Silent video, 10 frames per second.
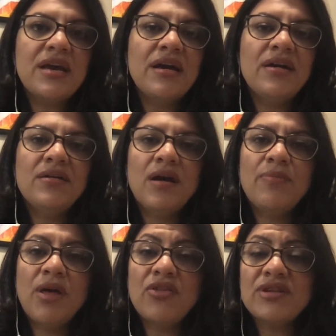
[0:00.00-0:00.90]
Uh, a
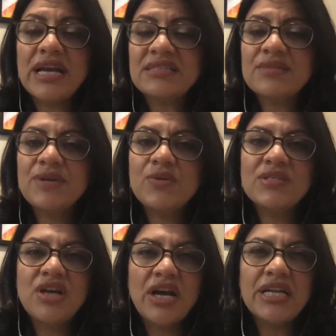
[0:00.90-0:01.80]
mother next to me was
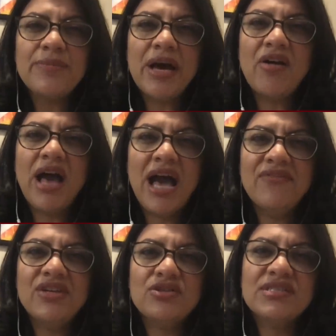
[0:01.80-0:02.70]
talking about
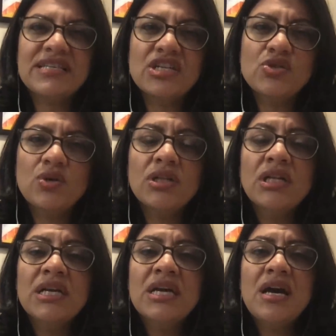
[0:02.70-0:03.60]
having her schedule
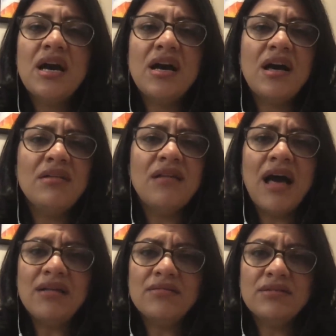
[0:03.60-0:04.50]
uh, a
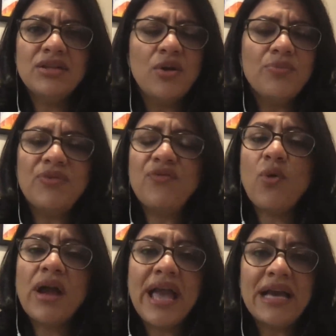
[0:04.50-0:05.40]
lot, you know,
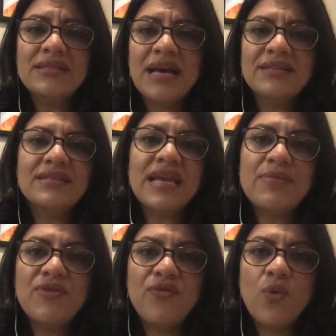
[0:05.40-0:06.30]
beforehand, not the day
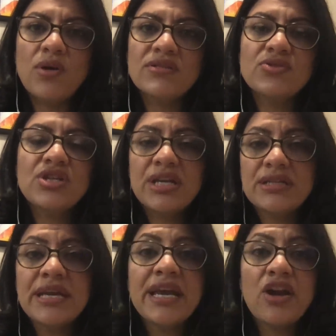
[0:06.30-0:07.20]
before, so she can
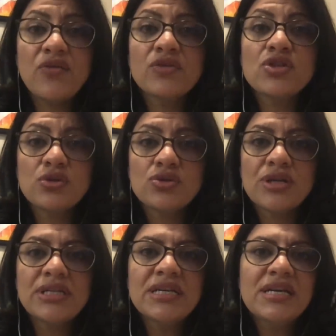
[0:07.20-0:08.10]
take care of her
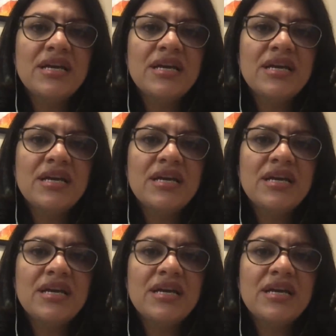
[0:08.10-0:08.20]
children.